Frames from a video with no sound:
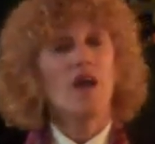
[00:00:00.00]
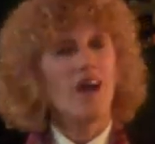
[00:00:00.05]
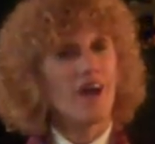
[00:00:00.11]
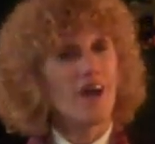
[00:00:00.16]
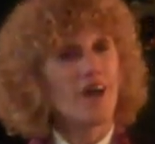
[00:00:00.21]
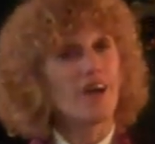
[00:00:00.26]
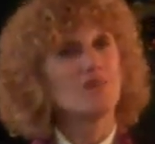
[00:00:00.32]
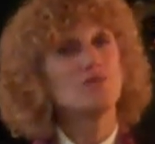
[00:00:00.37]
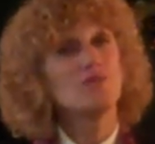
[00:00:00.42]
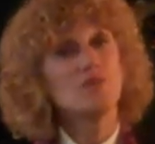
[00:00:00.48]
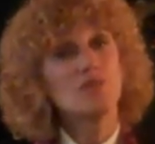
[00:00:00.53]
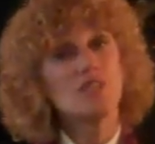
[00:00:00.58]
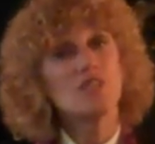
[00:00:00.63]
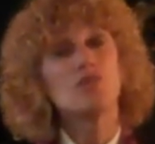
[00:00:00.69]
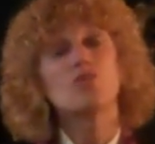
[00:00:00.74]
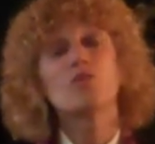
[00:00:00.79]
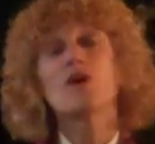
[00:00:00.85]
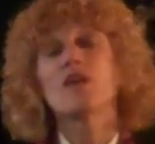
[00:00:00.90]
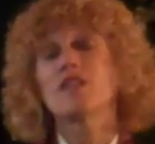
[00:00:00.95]
I really
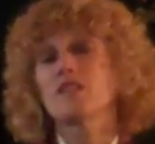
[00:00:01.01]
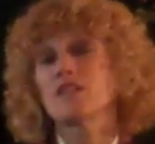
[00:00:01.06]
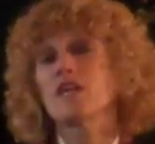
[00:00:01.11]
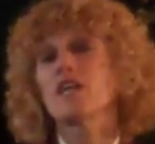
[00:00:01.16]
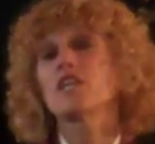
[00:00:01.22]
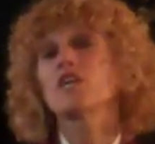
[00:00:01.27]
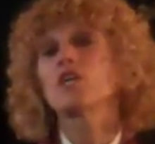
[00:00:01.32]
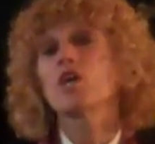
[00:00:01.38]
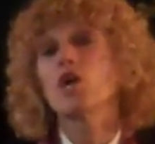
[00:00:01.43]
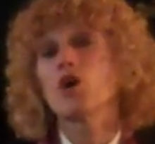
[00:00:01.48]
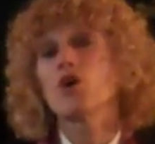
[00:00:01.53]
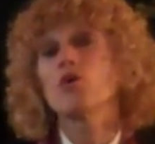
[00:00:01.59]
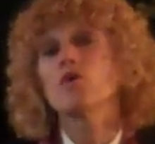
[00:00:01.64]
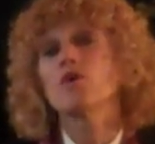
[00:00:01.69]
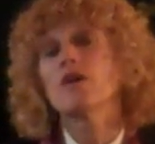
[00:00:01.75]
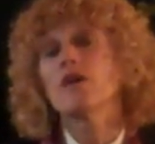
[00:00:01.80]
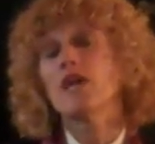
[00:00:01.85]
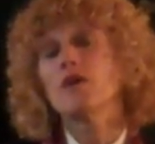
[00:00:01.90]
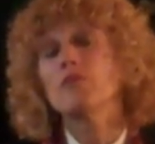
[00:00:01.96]
want to let it go
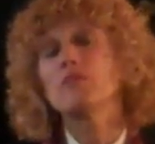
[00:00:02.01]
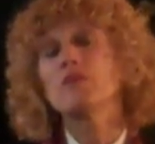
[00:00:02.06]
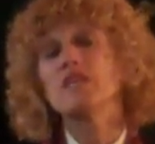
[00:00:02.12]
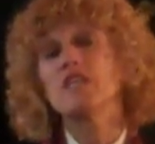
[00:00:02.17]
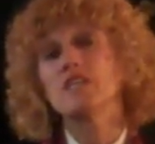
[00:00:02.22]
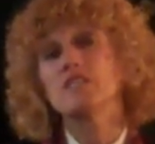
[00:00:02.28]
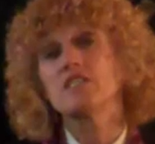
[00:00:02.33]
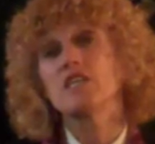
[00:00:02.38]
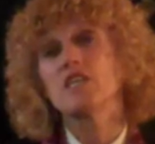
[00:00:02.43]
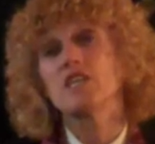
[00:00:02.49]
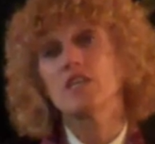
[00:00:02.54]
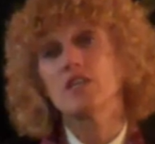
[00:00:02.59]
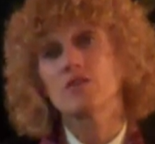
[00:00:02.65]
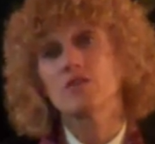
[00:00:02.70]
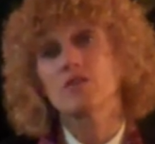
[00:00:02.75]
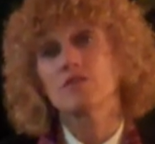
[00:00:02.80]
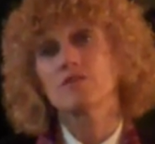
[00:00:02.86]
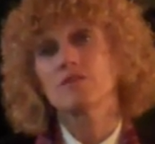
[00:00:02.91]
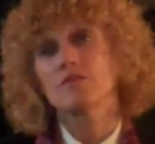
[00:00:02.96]
and begin to heal.